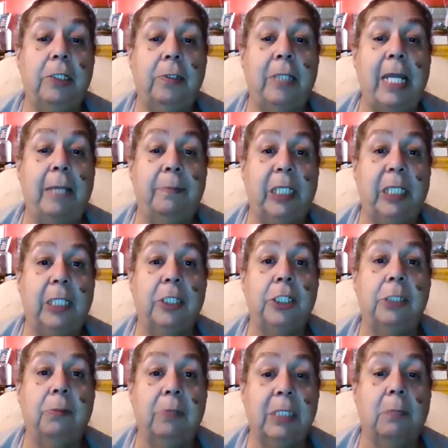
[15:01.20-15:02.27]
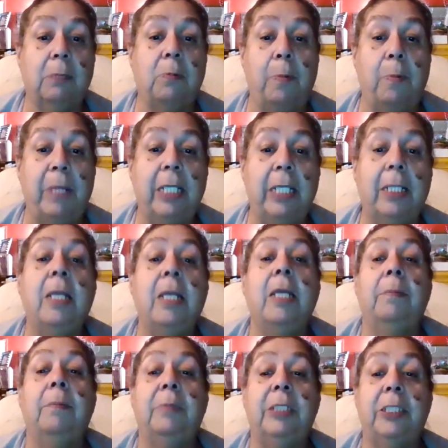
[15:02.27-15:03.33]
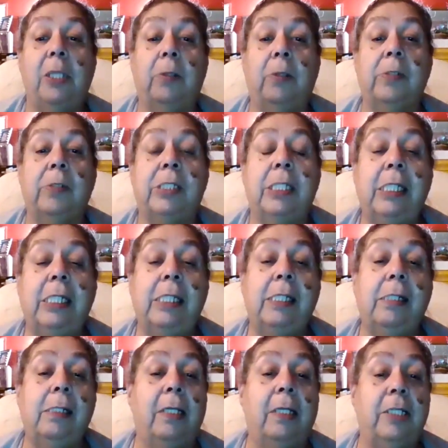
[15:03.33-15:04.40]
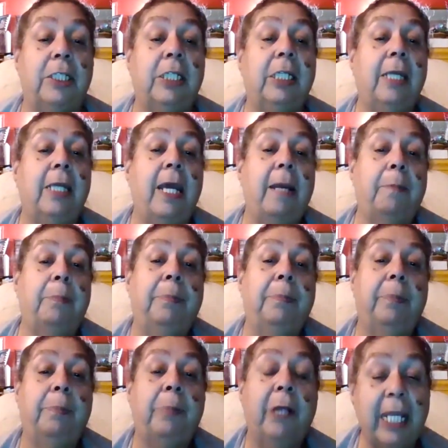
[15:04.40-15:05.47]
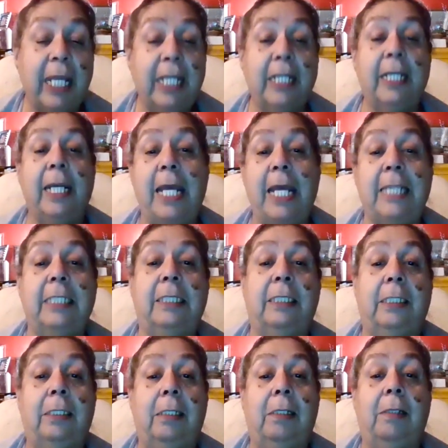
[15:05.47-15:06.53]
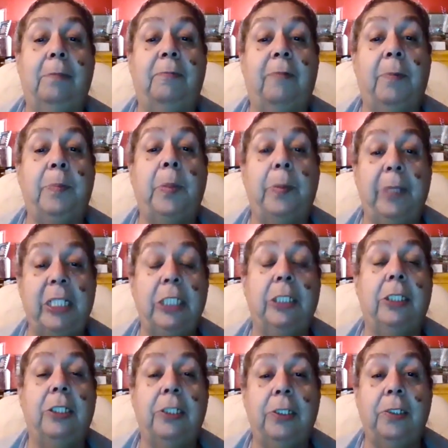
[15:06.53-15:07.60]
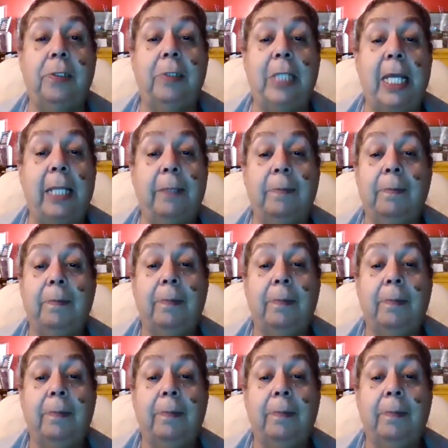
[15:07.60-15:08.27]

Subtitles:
that because she was a woman. So she prayed and asked for permission to do that.